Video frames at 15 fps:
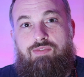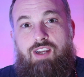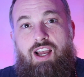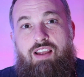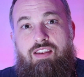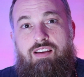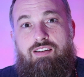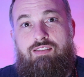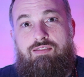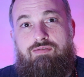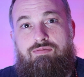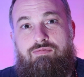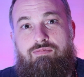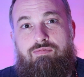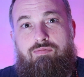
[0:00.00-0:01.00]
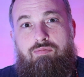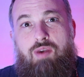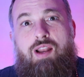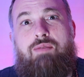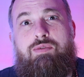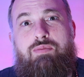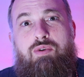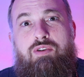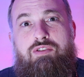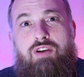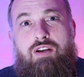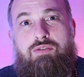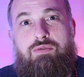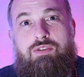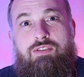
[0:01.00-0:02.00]
Hi there, my name is Bodhi
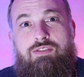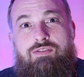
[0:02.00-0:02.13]
Joshua.